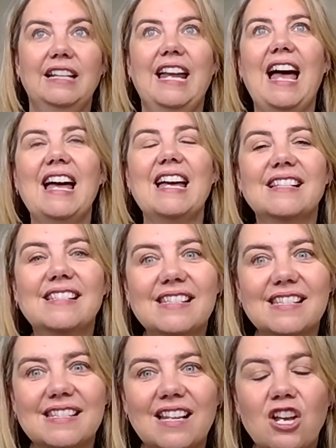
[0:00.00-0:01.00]

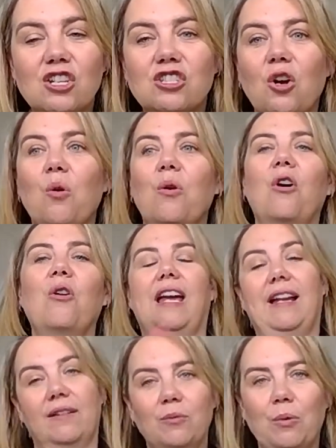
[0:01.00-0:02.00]
Yes. So,
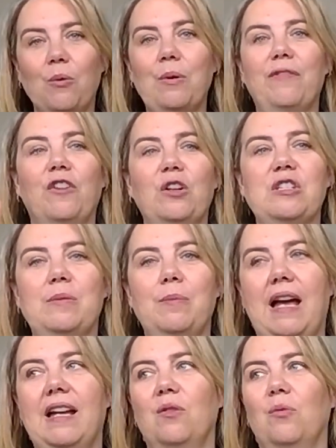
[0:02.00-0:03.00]
when we first
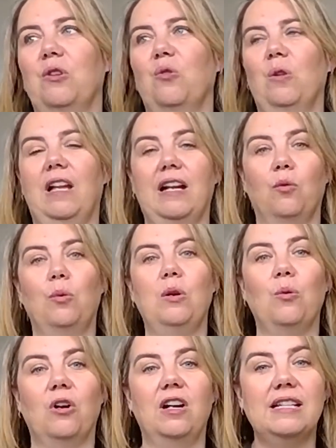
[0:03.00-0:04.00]
met, we
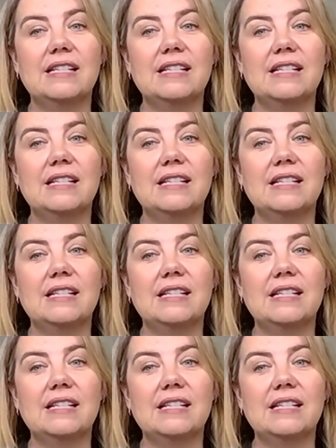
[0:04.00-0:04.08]
were